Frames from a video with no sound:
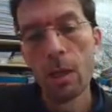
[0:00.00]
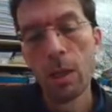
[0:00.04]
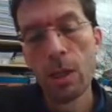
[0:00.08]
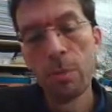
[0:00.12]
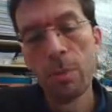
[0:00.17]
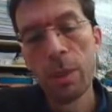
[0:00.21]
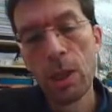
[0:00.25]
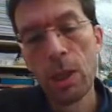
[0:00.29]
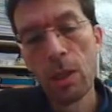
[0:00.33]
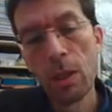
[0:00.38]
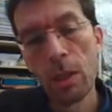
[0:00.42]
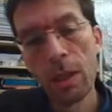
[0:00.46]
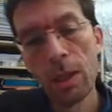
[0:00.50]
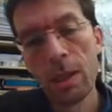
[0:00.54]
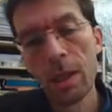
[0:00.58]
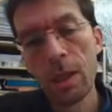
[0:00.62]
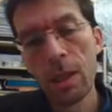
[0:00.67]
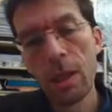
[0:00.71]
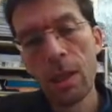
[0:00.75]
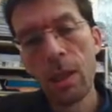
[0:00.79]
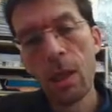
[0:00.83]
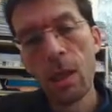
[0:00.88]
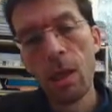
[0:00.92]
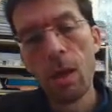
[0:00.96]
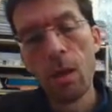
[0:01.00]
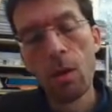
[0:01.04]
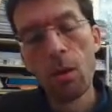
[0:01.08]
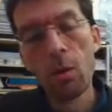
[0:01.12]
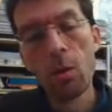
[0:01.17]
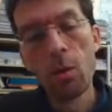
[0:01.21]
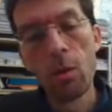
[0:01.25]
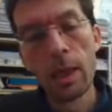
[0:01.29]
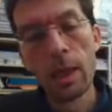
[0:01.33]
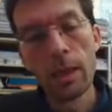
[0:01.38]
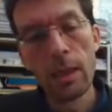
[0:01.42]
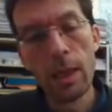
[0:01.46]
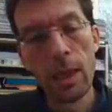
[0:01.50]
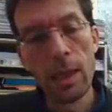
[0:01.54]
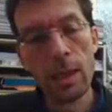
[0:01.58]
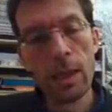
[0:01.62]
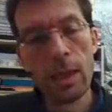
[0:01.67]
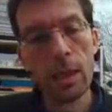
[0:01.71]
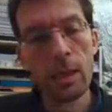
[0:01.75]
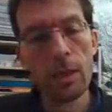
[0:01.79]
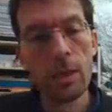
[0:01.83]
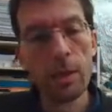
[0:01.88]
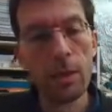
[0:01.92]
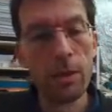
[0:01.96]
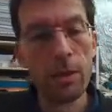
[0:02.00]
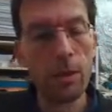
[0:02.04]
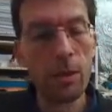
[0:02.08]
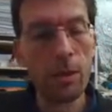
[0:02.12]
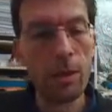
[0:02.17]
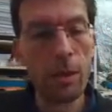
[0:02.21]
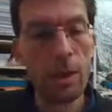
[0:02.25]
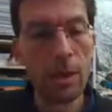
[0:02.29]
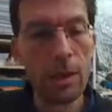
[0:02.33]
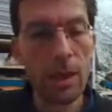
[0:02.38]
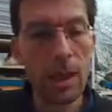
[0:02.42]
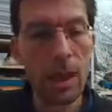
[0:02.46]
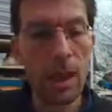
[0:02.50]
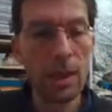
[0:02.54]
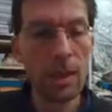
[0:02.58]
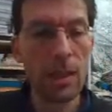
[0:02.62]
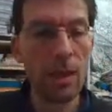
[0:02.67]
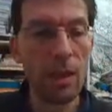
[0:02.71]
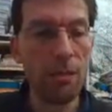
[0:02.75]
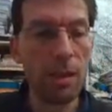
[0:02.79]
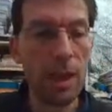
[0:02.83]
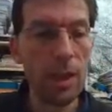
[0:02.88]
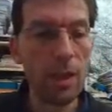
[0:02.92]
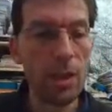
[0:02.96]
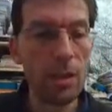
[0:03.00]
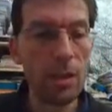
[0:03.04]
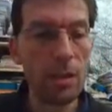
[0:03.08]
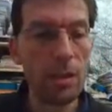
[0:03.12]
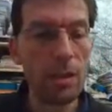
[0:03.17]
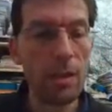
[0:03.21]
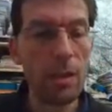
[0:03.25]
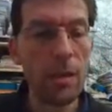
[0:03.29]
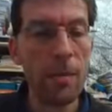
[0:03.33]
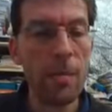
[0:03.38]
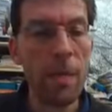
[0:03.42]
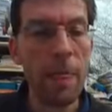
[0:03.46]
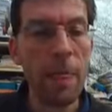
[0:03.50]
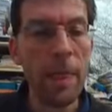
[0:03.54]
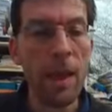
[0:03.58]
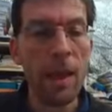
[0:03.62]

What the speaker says: specialty who was heading the excavations.